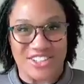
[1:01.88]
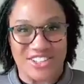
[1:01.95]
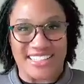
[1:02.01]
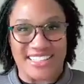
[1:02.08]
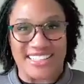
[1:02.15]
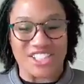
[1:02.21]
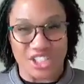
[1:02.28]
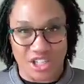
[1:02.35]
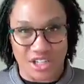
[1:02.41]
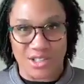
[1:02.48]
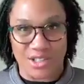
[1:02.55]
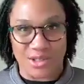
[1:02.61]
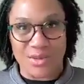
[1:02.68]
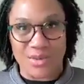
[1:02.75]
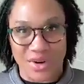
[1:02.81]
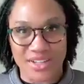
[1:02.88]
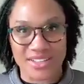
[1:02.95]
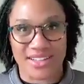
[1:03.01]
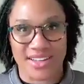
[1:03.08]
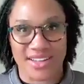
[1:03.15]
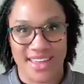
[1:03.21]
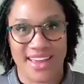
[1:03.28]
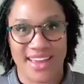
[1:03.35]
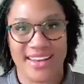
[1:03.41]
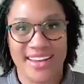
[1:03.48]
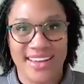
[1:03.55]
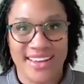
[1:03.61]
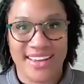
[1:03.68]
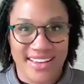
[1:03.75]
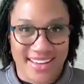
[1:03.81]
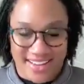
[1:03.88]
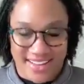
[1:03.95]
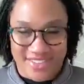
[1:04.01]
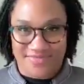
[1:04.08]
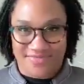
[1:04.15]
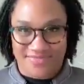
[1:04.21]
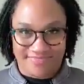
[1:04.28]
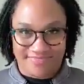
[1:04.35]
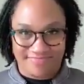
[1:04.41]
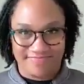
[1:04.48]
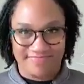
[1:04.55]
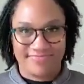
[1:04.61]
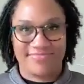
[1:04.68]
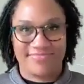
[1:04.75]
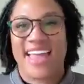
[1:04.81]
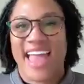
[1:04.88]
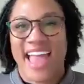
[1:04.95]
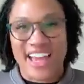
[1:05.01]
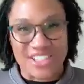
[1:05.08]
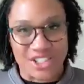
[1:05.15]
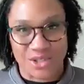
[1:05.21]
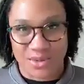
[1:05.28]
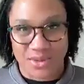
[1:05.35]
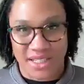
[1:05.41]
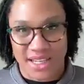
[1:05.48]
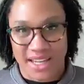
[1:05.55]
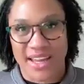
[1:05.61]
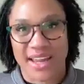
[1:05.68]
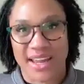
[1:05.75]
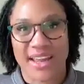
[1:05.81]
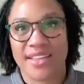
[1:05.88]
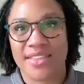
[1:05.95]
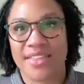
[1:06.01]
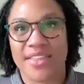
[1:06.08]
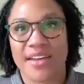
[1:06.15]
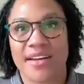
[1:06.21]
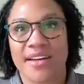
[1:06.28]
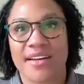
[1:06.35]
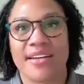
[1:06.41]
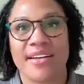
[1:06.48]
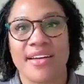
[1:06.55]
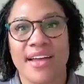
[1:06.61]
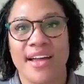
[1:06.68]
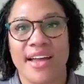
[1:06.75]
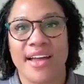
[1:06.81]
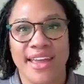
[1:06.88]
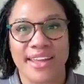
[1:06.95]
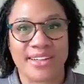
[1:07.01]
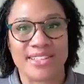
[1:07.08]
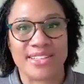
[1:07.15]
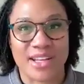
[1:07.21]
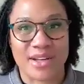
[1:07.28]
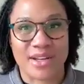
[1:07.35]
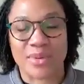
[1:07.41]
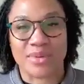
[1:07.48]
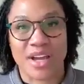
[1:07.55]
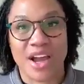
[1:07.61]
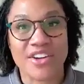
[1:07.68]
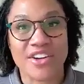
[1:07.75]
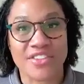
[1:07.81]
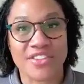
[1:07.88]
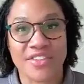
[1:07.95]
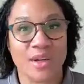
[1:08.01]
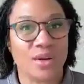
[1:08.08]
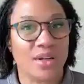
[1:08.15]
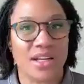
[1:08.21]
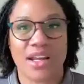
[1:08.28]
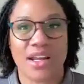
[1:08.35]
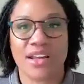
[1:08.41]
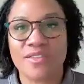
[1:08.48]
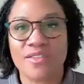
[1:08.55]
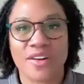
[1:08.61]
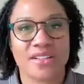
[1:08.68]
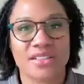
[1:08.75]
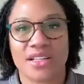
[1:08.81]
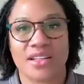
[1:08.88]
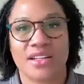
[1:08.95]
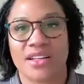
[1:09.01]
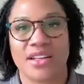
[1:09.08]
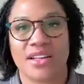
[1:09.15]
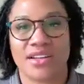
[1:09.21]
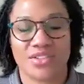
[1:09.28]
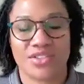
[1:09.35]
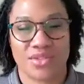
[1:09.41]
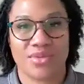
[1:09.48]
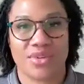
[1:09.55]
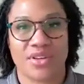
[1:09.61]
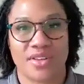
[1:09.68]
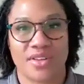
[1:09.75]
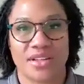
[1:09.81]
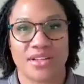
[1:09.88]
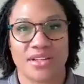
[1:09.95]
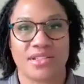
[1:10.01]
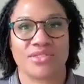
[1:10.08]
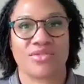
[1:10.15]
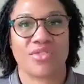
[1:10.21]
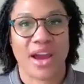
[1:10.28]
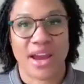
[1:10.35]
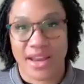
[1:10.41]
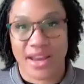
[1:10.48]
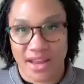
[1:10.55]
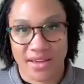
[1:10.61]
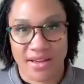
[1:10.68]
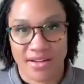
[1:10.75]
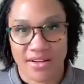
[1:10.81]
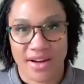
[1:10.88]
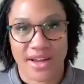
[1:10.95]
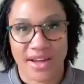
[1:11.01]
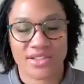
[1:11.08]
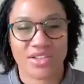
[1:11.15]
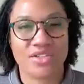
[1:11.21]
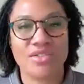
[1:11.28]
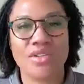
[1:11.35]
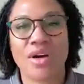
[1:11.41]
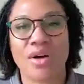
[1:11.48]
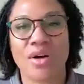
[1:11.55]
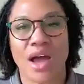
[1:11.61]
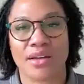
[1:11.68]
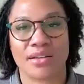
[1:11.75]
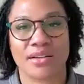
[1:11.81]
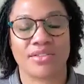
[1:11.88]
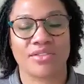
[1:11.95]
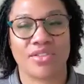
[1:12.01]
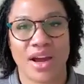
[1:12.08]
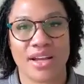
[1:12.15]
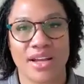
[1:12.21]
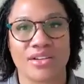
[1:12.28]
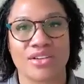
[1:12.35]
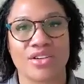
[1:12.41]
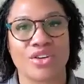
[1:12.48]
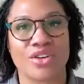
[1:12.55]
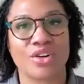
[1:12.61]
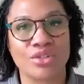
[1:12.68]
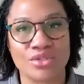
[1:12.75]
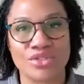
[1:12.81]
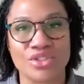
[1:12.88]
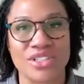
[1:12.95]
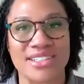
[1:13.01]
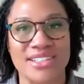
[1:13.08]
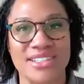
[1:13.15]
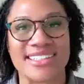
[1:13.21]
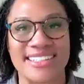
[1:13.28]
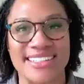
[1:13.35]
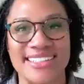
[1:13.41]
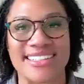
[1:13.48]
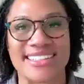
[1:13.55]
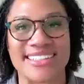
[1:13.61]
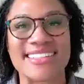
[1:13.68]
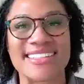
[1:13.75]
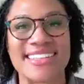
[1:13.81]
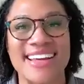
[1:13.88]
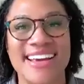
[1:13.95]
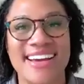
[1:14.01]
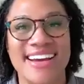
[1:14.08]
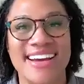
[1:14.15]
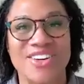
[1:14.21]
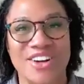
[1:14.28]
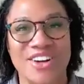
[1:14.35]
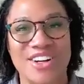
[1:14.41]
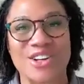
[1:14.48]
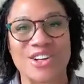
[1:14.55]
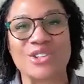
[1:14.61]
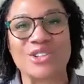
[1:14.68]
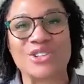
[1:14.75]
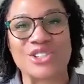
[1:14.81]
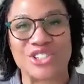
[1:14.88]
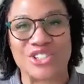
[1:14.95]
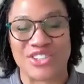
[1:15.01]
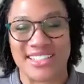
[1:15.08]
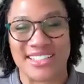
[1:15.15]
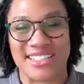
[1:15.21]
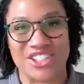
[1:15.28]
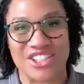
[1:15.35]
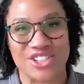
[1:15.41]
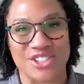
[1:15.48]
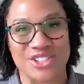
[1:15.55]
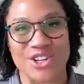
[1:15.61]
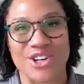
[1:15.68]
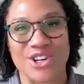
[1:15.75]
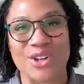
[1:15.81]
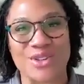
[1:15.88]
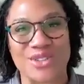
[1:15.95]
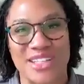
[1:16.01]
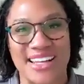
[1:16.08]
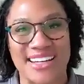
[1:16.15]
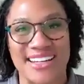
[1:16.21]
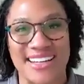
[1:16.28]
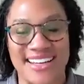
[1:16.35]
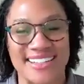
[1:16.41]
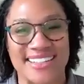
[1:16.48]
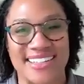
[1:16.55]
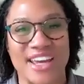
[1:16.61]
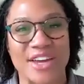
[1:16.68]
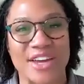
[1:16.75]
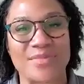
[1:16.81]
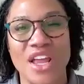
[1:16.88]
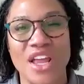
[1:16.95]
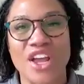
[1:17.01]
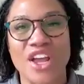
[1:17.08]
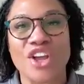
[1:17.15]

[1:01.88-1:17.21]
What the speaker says: transition, because we worked on that actually in the annotated bibliography unit, and you worked on it in your previous writing, right? So you know how to write a conclusion sentence or a conclusion transition to close out an essay.